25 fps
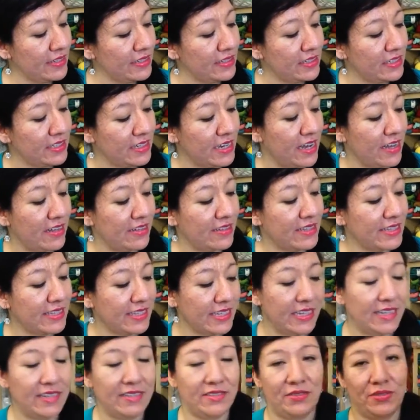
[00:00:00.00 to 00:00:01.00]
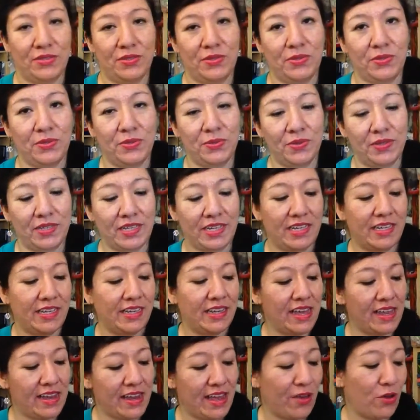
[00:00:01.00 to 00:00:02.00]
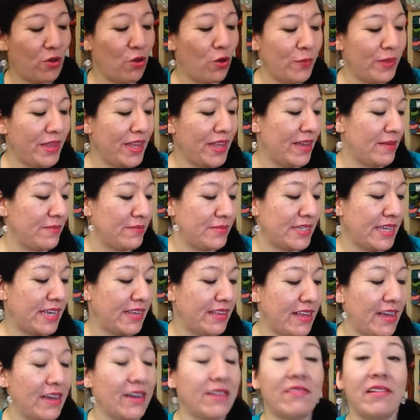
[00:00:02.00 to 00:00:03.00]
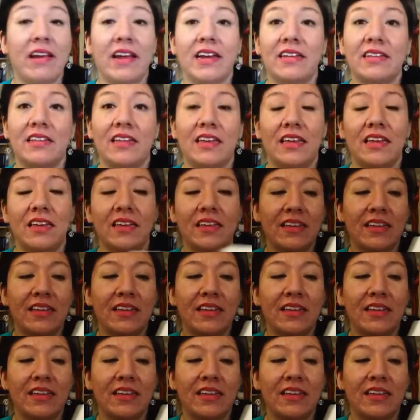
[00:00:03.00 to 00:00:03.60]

Chelsea Tooley and I hope that I'm saying that correctly